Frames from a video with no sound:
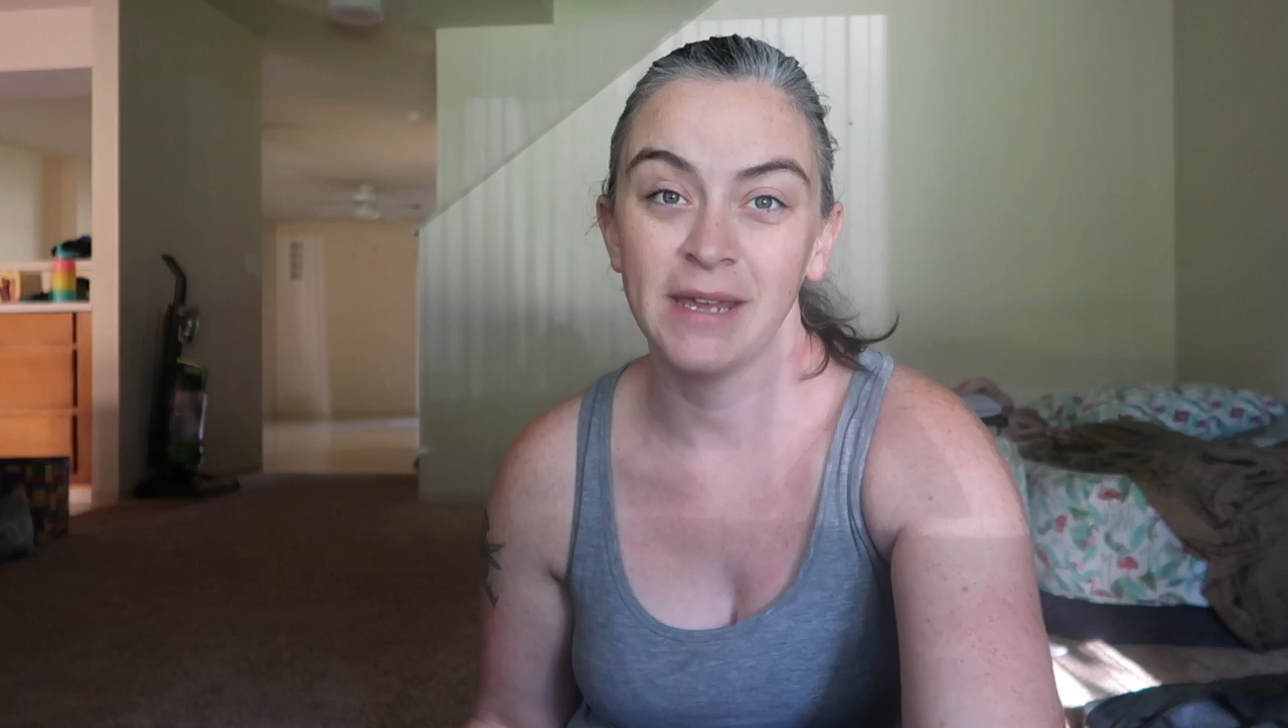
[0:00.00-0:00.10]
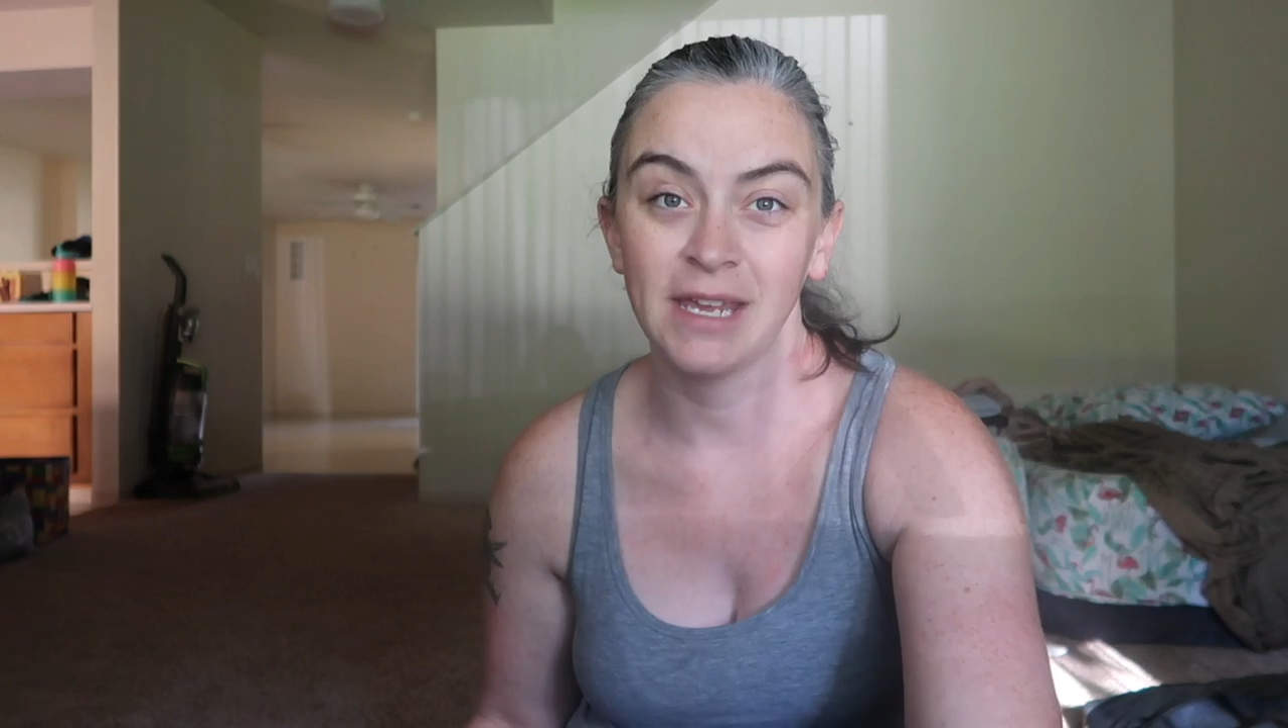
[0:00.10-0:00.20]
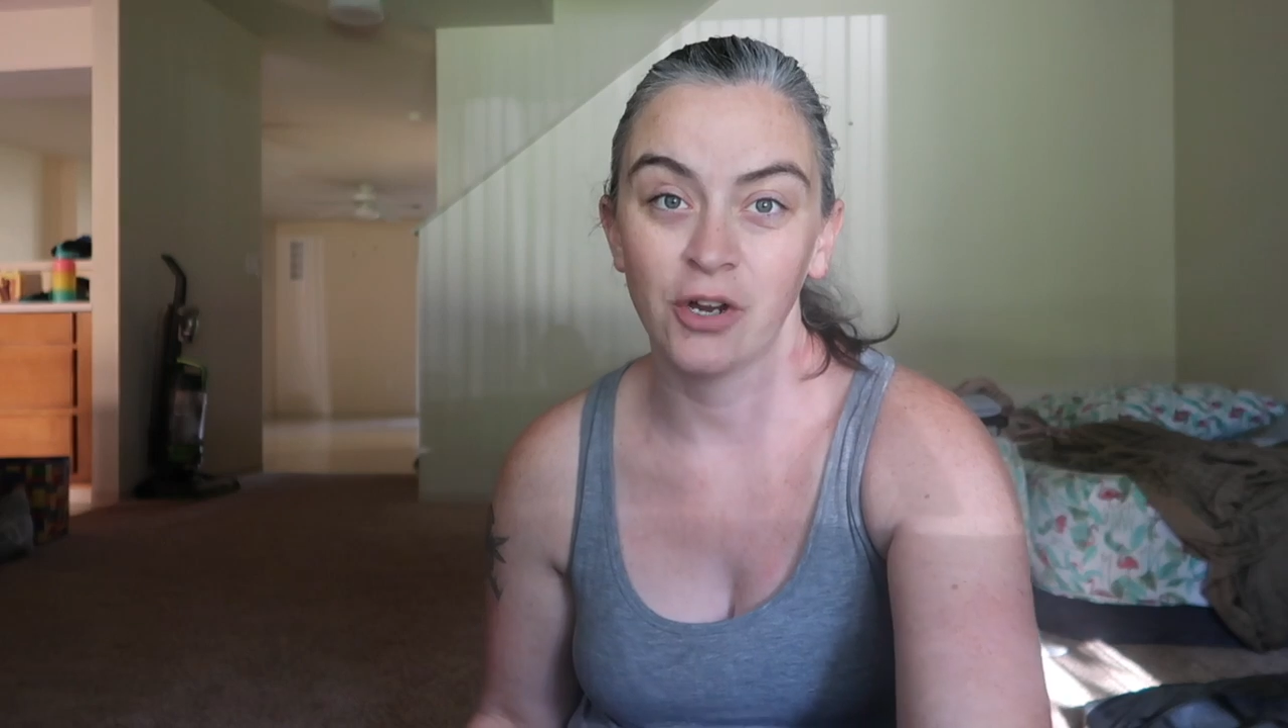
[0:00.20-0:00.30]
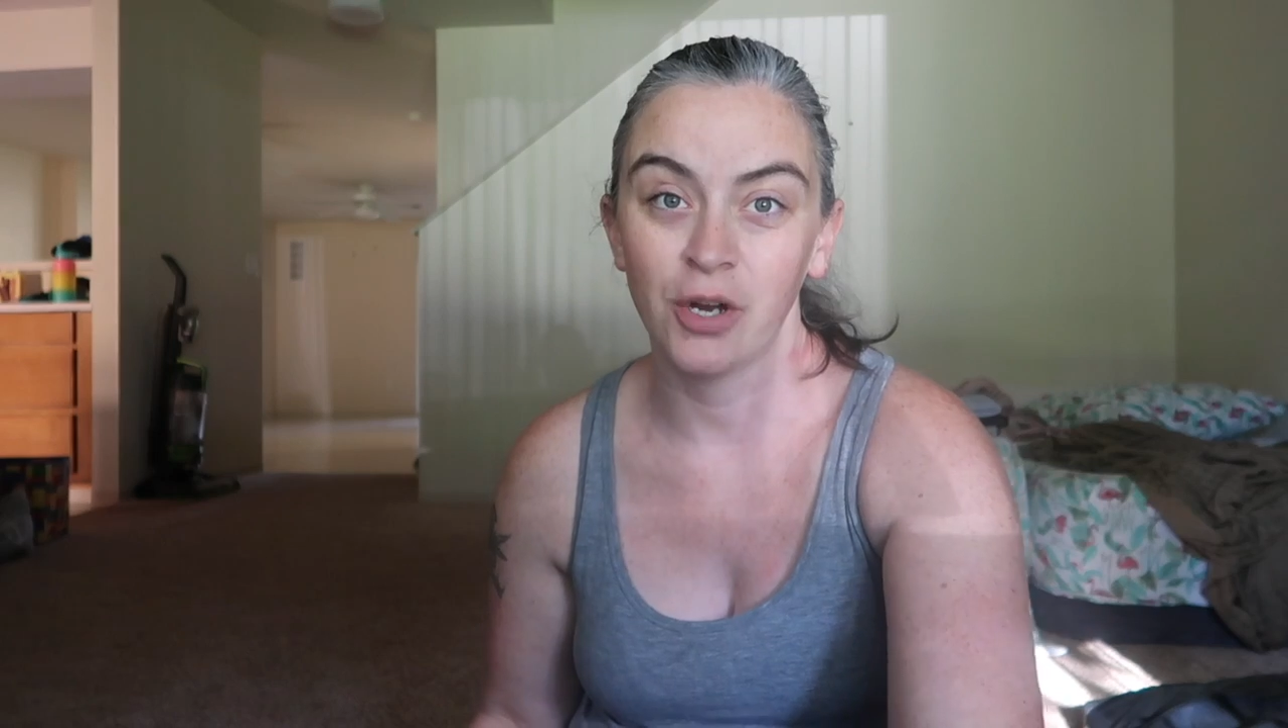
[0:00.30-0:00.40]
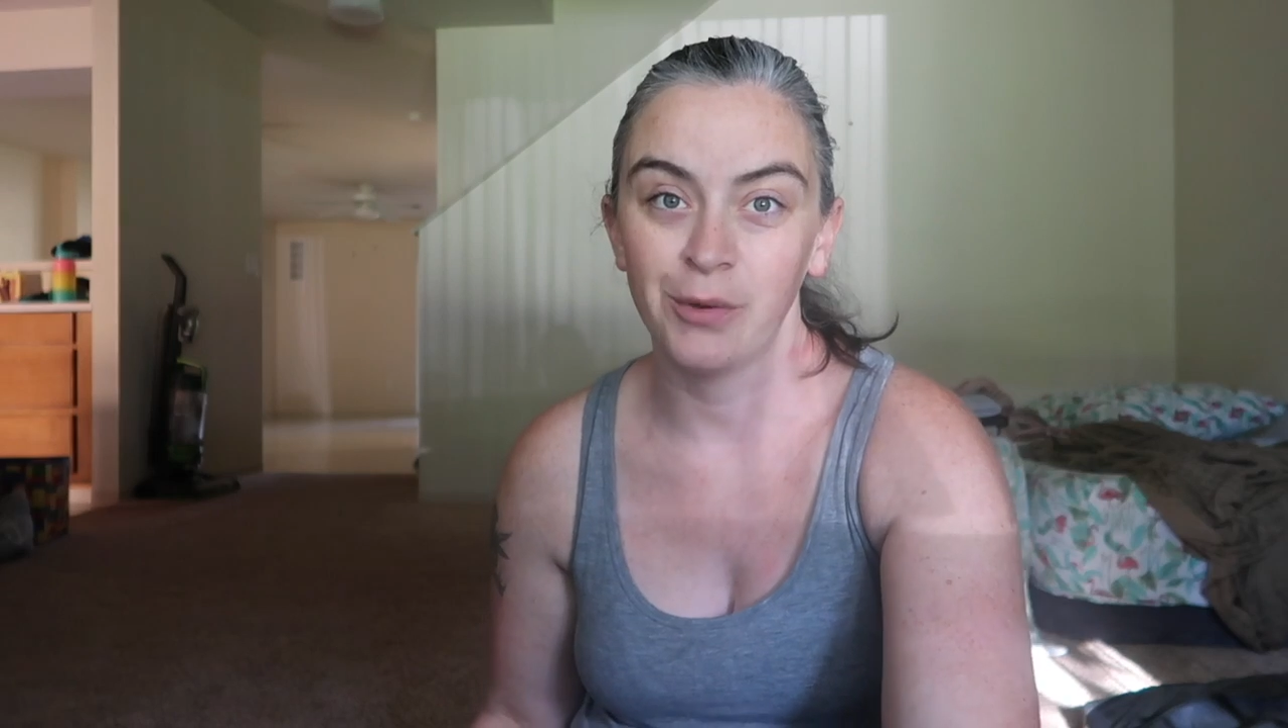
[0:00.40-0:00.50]

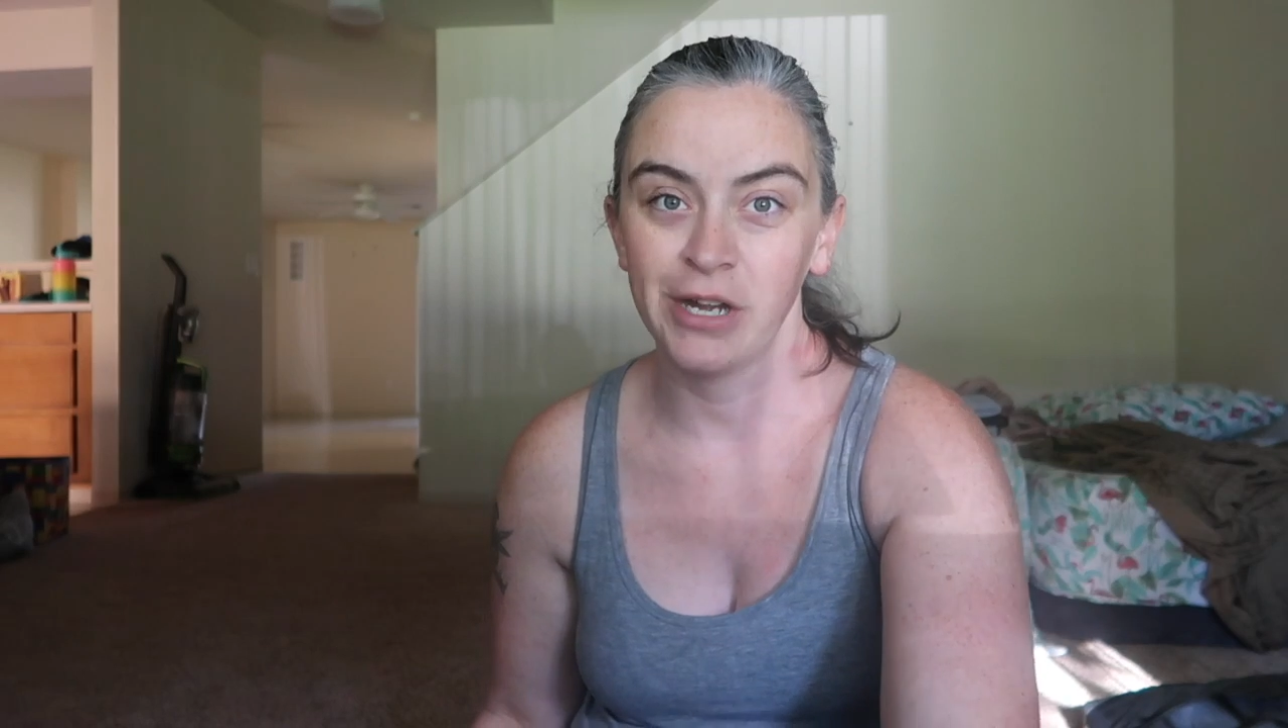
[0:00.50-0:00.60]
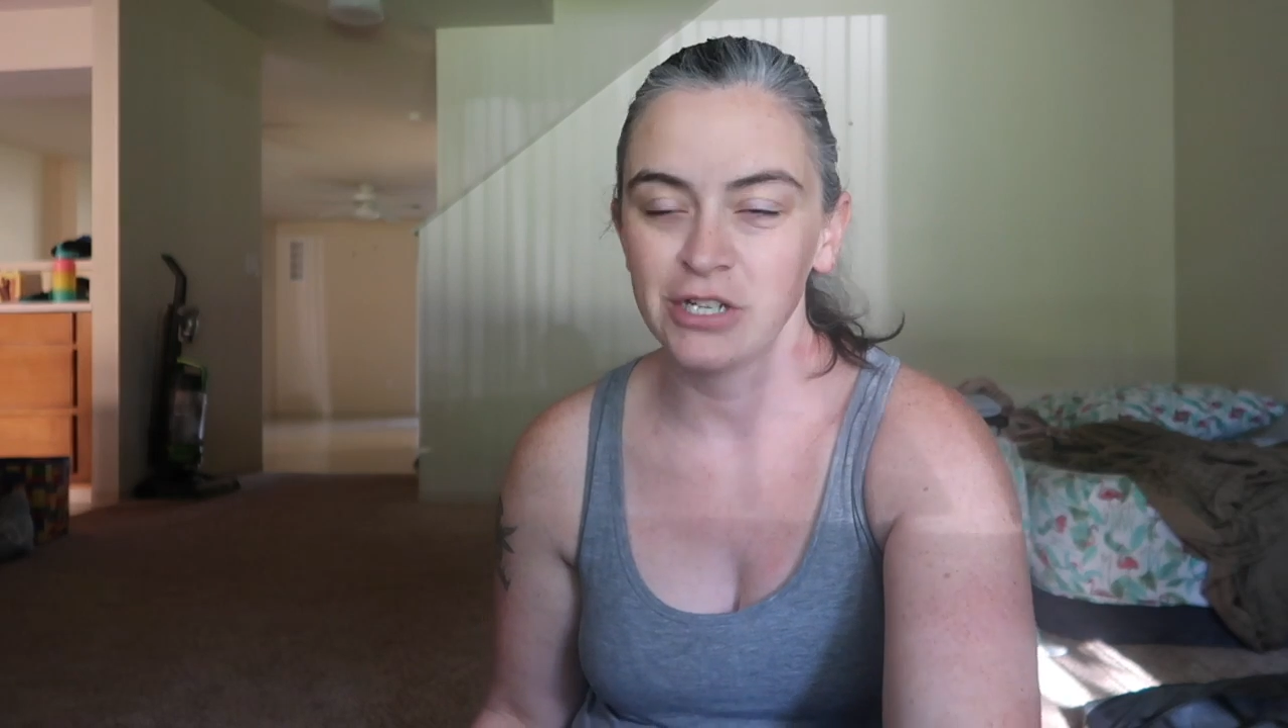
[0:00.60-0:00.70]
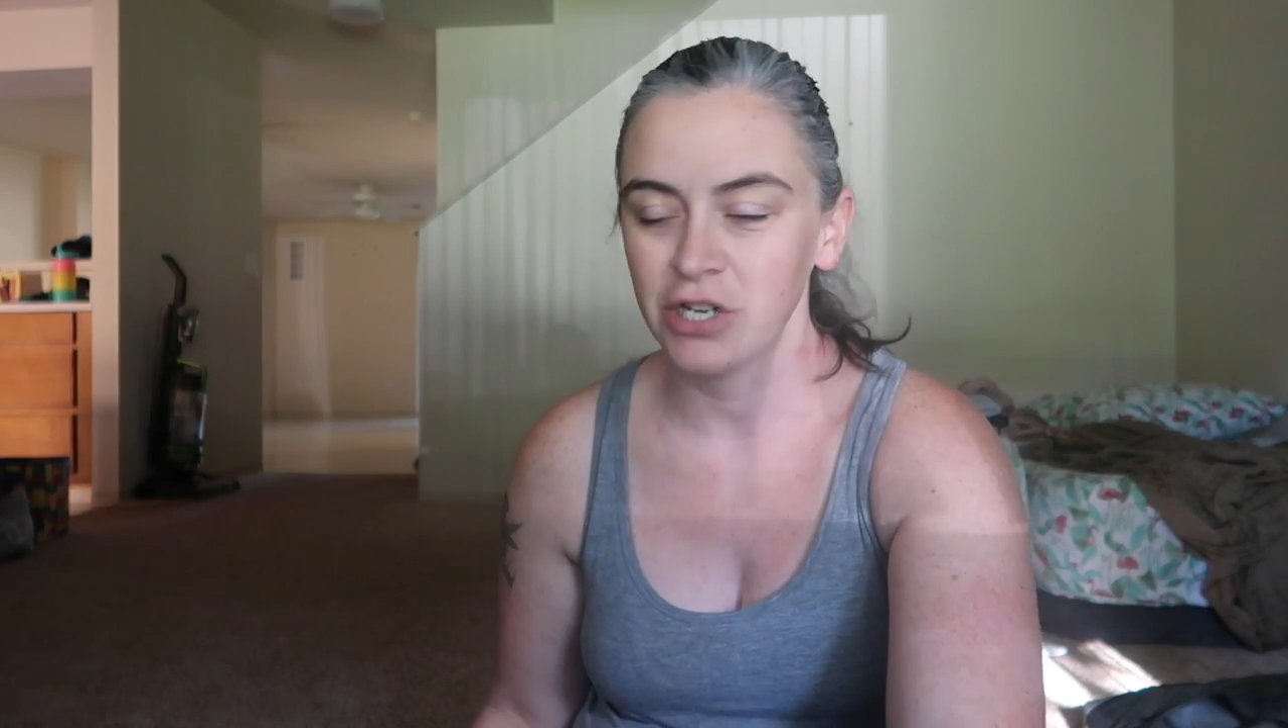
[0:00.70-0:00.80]
making her pretty